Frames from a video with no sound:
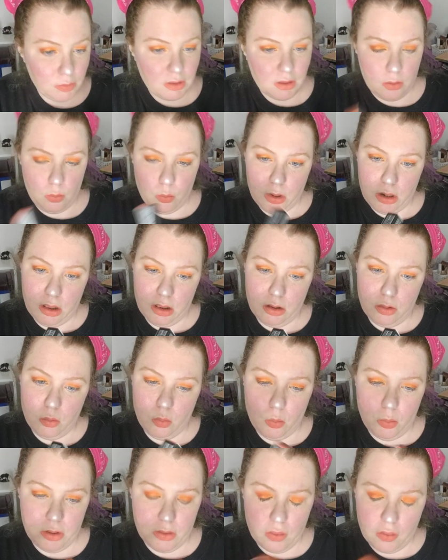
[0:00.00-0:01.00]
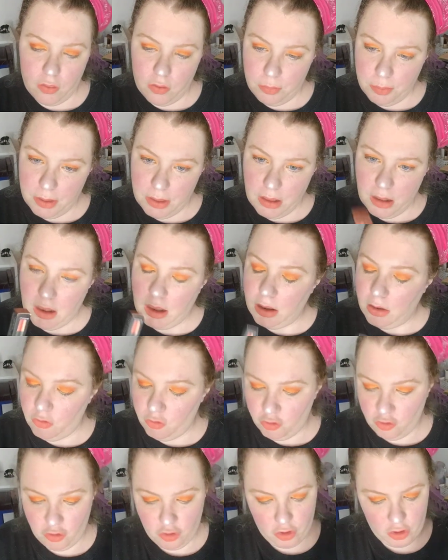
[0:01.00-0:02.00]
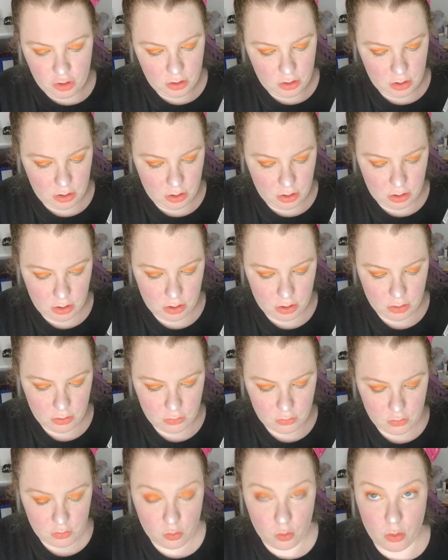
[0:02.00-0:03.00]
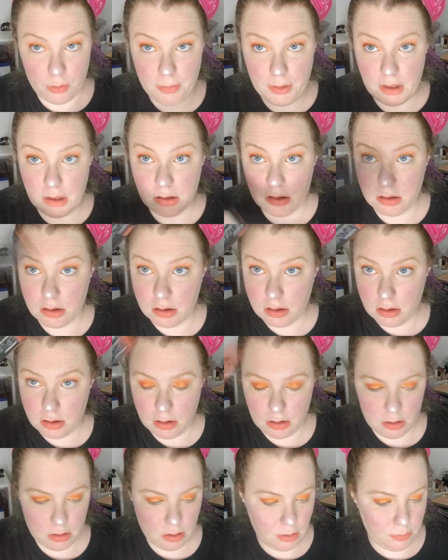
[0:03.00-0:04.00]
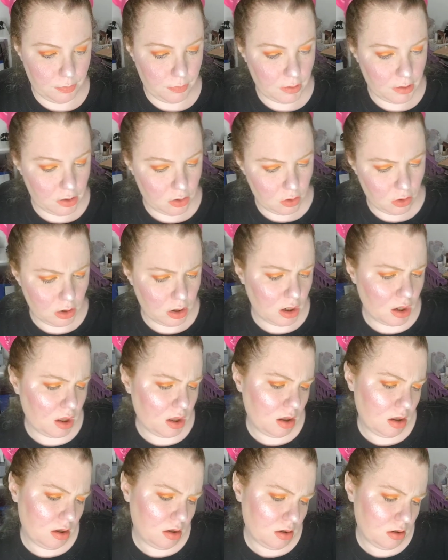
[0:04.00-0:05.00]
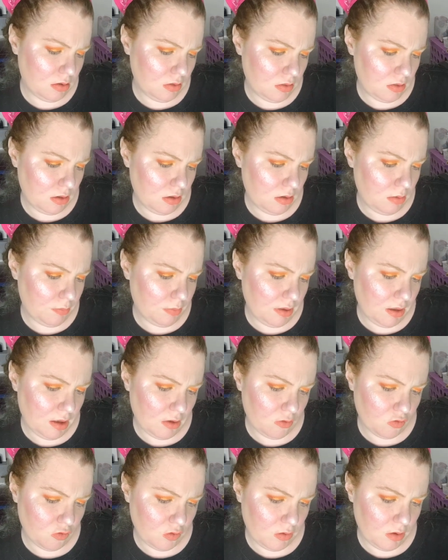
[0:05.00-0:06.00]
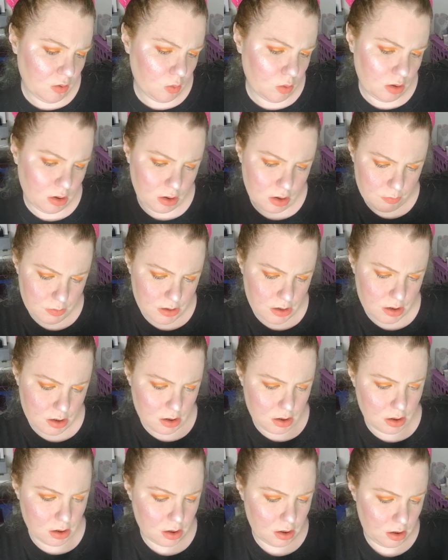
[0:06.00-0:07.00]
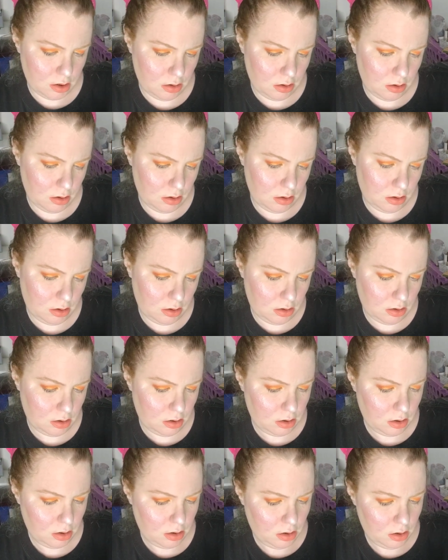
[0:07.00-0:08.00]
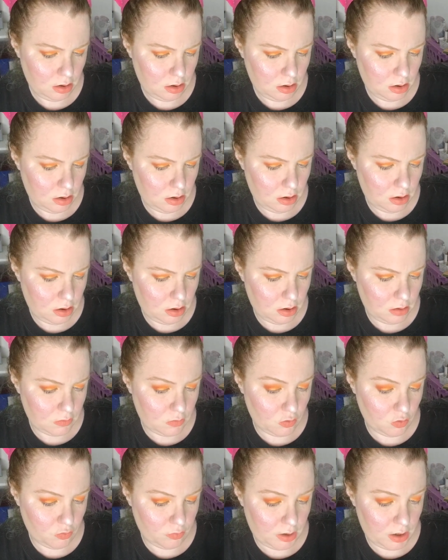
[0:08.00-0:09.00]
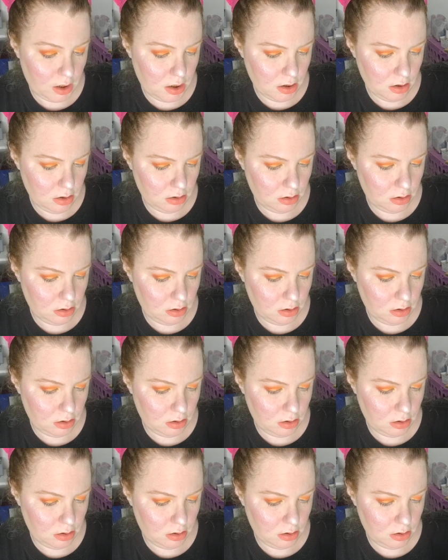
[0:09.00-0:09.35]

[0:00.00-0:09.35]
I went in with the BH Sorbet lip liner and the BH liquid lipstick in Serena?